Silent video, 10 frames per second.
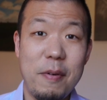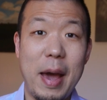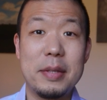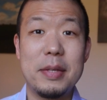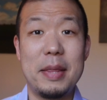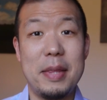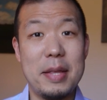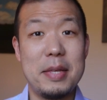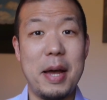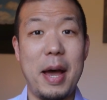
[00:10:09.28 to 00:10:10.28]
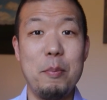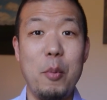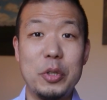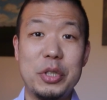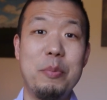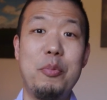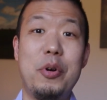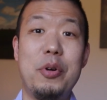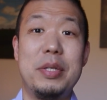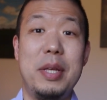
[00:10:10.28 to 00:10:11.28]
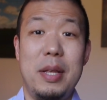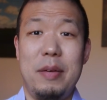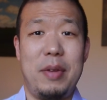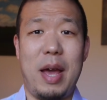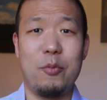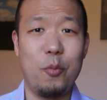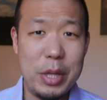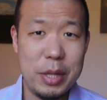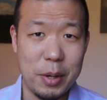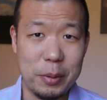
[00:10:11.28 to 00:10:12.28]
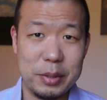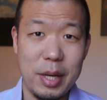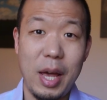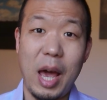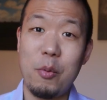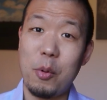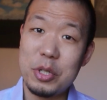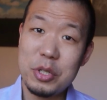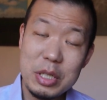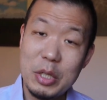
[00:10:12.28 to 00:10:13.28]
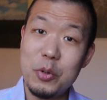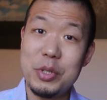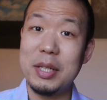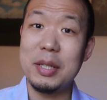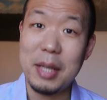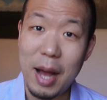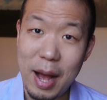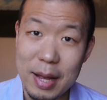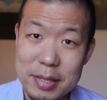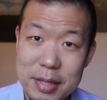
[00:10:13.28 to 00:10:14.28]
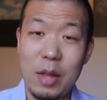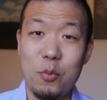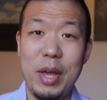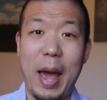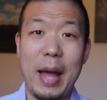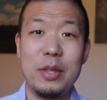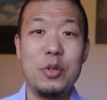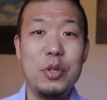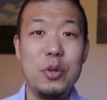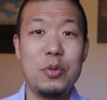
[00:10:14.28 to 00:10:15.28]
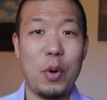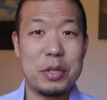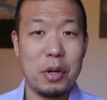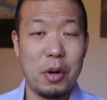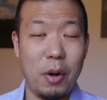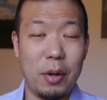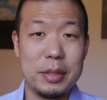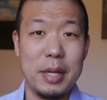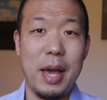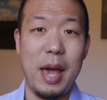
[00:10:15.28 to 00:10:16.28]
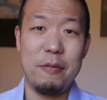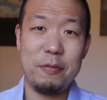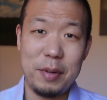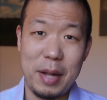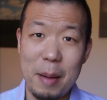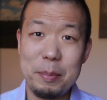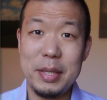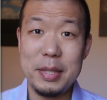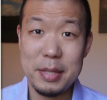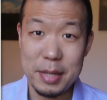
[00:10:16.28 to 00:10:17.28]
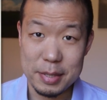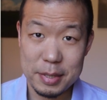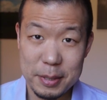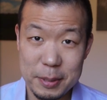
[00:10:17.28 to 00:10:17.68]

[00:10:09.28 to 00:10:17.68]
fact, at that time, most computers didn't even have Windows, and we were still using DOS, and we had to use what's called a floppy disk.